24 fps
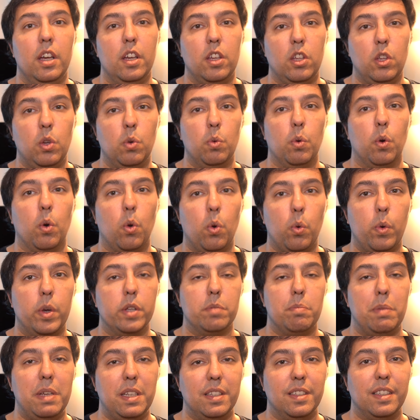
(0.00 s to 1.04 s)
you will
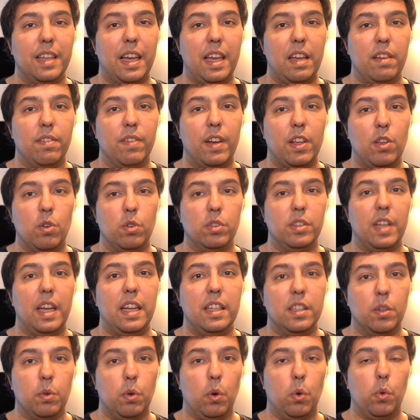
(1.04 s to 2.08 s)
always be safe and your
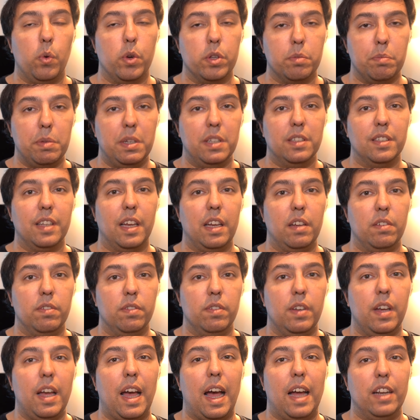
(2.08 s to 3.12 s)
data will always be
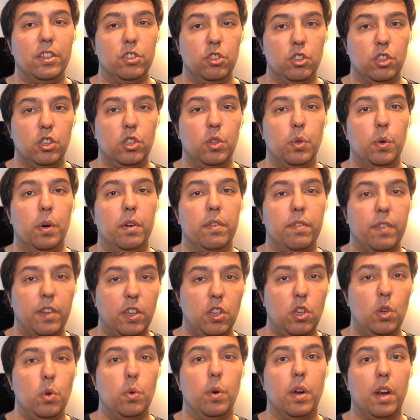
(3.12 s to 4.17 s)
safe and secure for
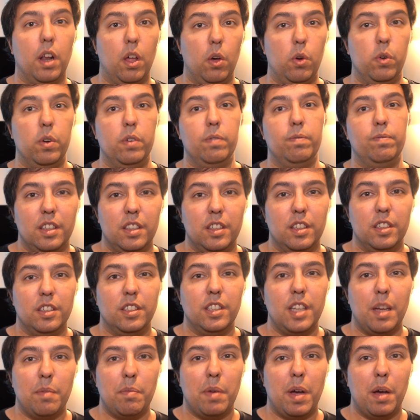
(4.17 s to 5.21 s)
you alone. To
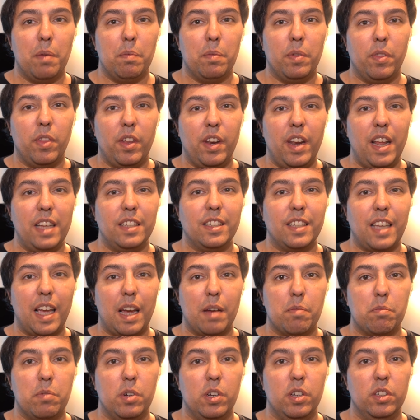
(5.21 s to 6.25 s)
sum up, the Nest
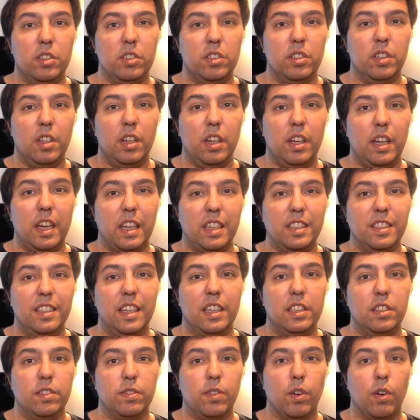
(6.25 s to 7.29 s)
cameras
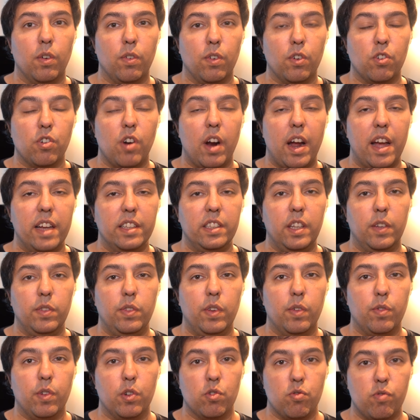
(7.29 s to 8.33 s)
exist for a variety of
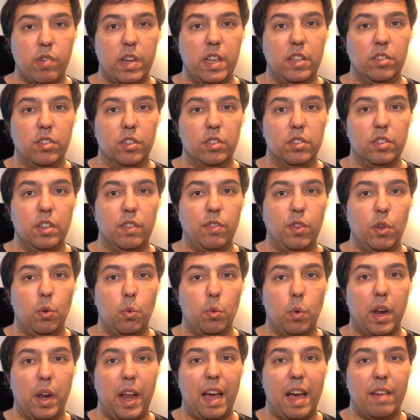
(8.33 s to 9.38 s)
different reasons. If you
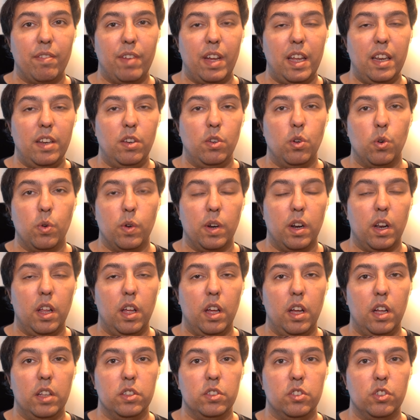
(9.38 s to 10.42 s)
want to have indoor
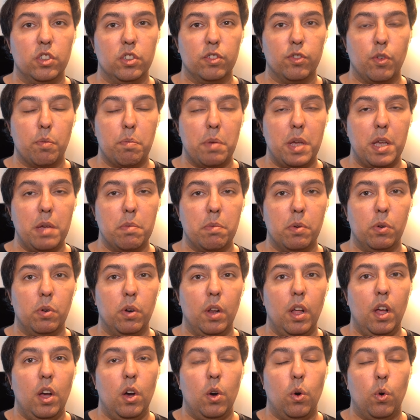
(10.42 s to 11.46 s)
alerts just for people,
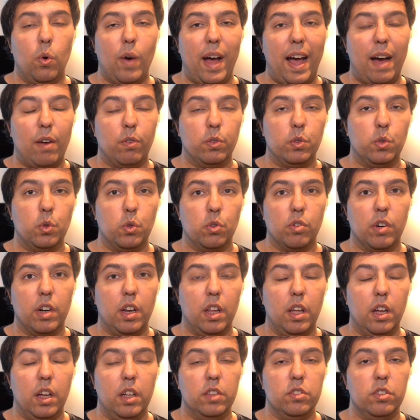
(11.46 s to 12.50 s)
or outdoor
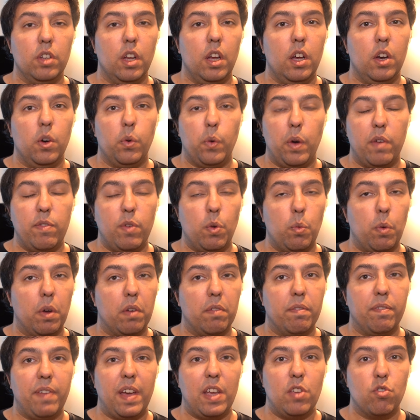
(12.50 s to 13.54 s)
alerts, or if you want
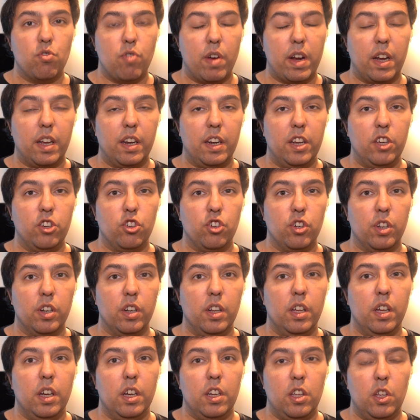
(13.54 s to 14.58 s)
face recognition,
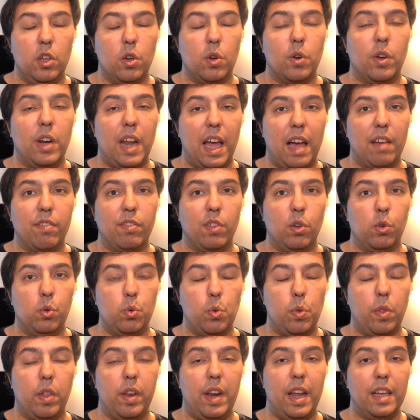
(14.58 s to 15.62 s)
you can have those
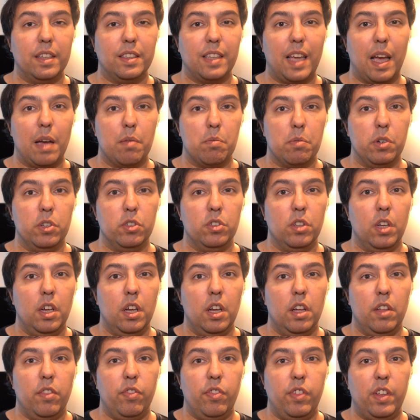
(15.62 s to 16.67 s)
with the Nest cameras.
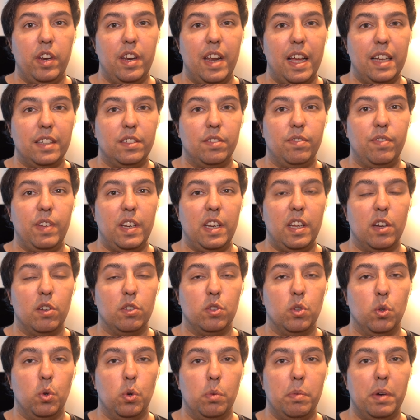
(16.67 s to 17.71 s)
The Nest video
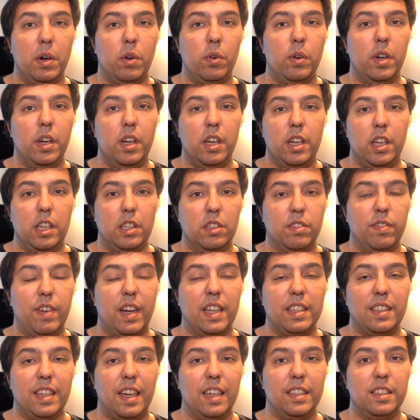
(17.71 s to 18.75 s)
doorbell is
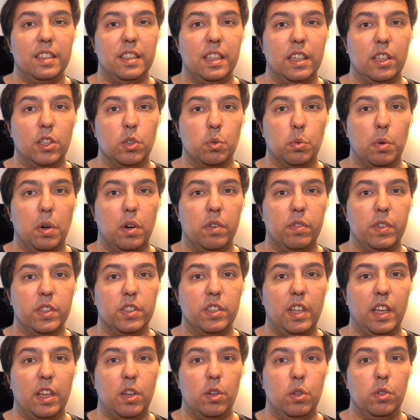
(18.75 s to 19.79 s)
fantastic as well for
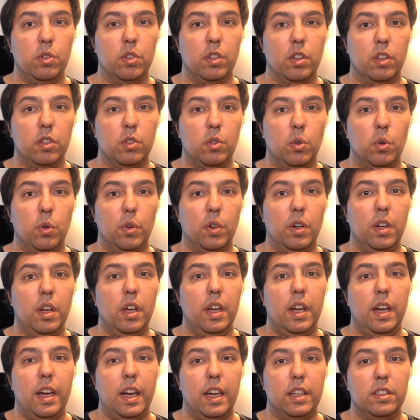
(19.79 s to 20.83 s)
seeing who's at the door.
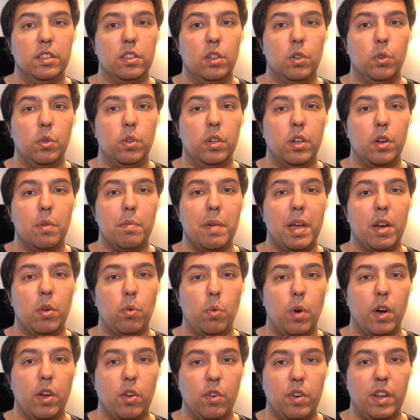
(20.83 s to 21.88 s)
And so no matter
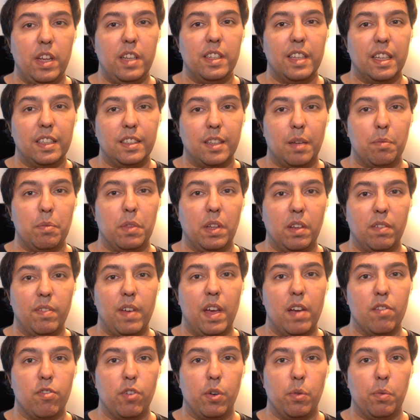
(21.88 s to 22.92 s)
what your needs, there's something for
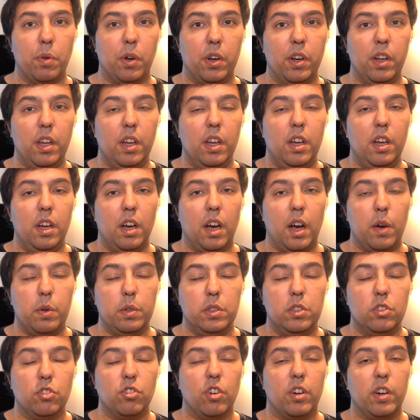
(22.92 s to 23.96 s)
everyone. I
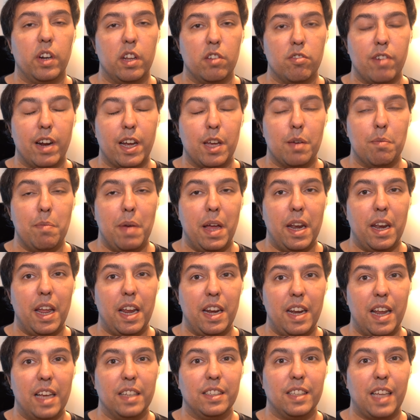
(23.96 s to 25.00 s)
would strongly recommend a
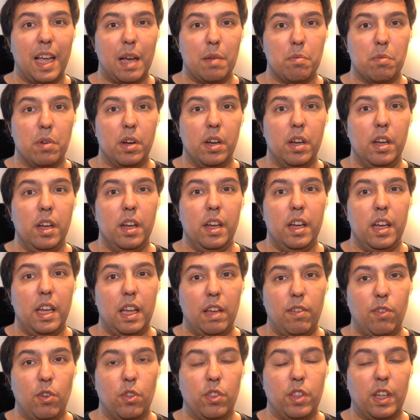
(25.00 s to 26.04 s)
Nest camera
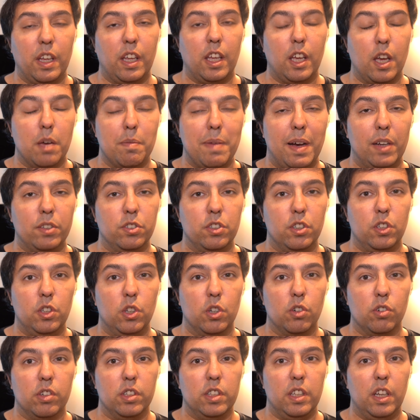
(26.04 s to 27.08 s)
if you're thinking about
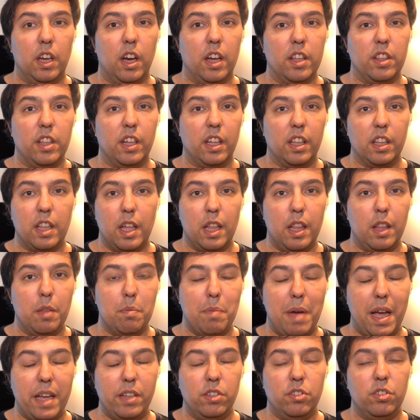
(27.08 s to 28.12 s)
security. I think they're the
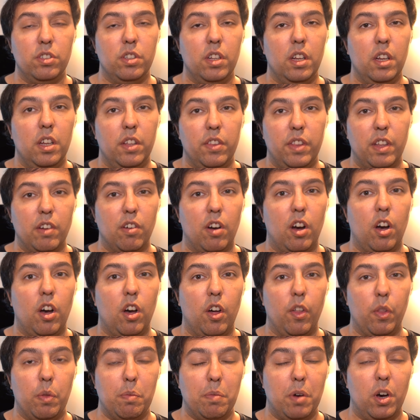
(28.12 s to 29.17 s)
best there are
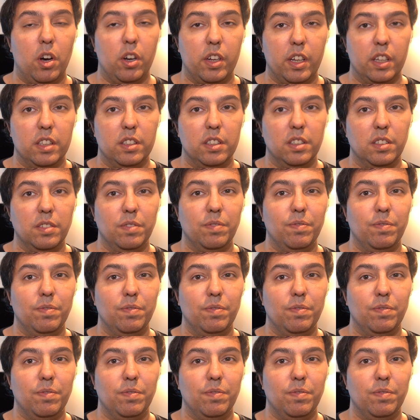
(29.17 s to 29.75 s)
on the market.